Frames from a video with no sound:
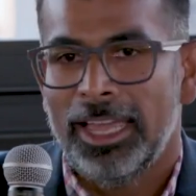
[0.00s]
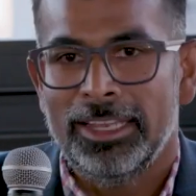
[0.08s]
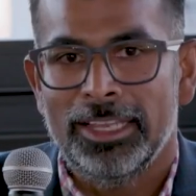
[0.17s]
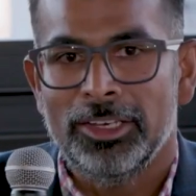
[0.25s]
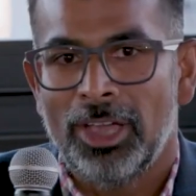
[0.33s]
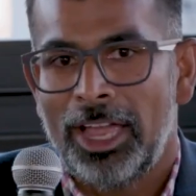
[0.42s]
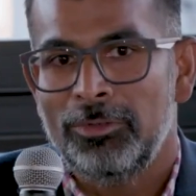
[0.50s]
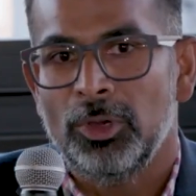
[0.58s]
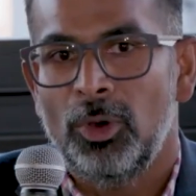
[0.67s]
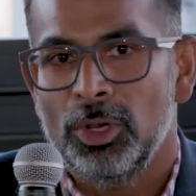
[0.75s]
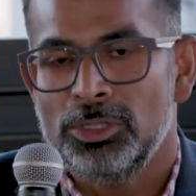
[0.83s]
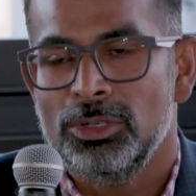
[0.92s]
And then you have
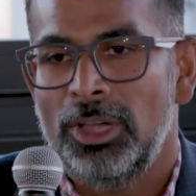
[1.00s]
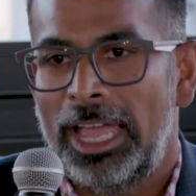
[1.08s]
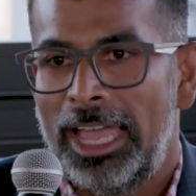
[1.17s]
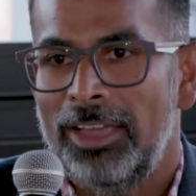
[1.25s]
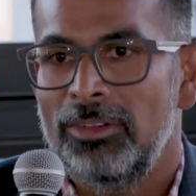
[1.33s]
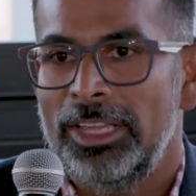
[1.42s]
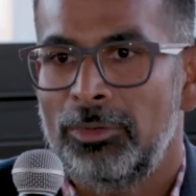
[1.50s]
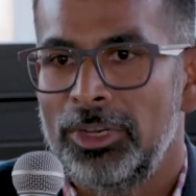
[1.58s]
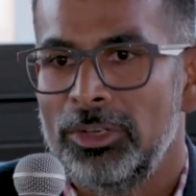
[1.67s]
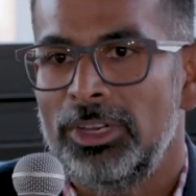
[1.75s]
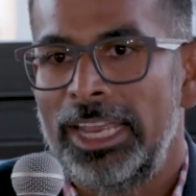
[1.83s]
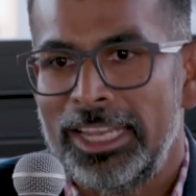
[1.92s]
to also have, like,
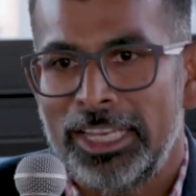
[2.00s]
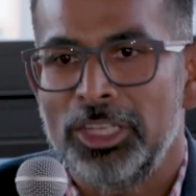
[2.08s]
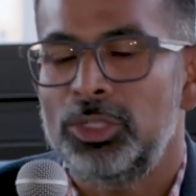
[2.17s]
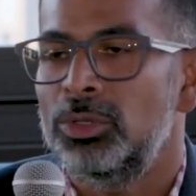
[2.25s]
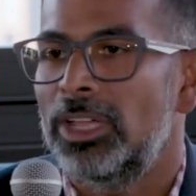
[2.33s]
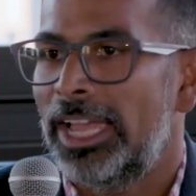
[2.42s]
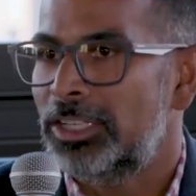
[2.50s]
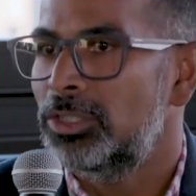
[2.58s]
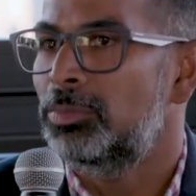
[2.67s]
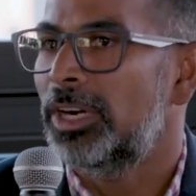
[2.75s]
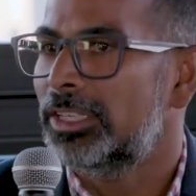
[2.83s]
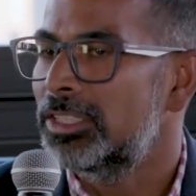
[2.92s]
when you're getting into the
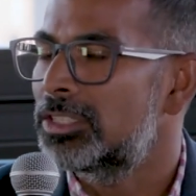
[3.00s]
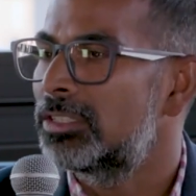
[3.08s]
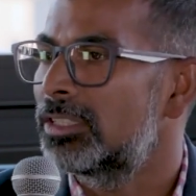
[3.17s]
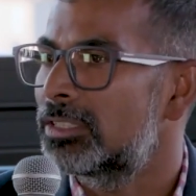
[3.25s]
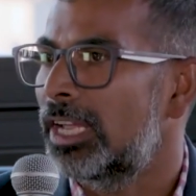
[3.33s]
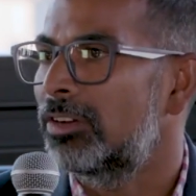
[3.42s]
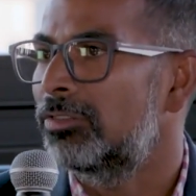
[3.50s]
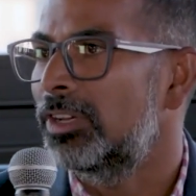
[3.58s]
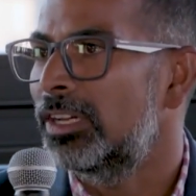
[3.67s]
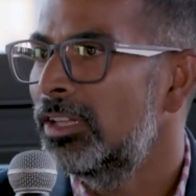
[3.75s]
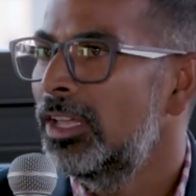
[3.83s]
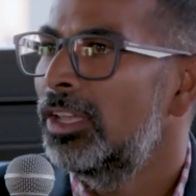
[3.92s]
actual practitioning side
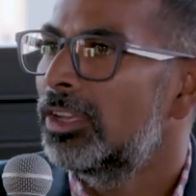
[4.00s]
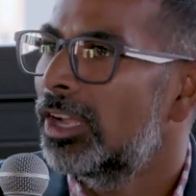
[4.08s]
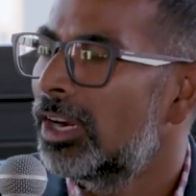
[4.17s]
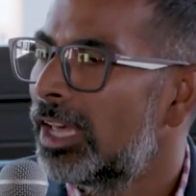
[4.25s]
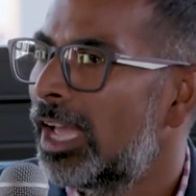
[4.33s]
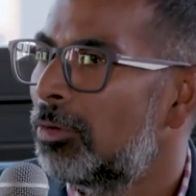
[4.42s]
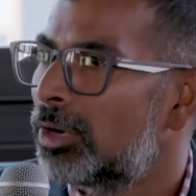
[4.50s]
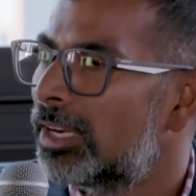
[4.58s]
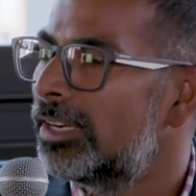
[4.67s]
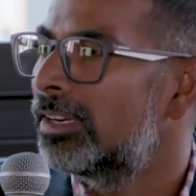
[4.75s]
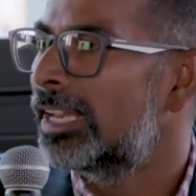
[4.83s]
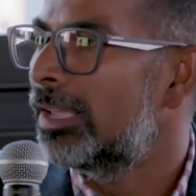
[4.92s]
of it, you got to have a
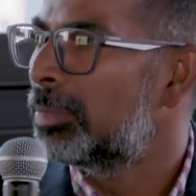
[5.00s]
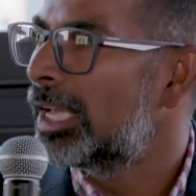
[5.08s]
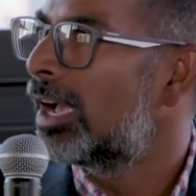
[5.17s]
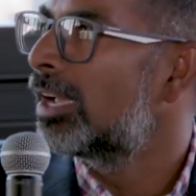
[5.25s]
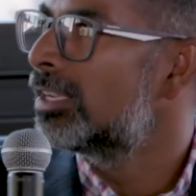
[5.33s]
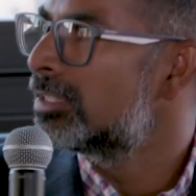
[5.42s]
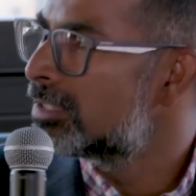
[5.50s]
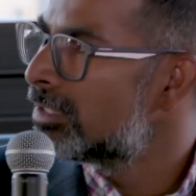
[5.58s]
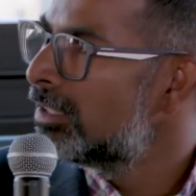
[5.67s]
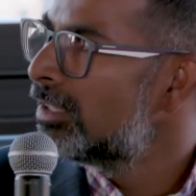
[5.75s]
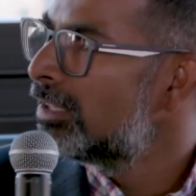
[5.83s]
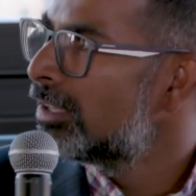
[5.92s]
clear KPIs,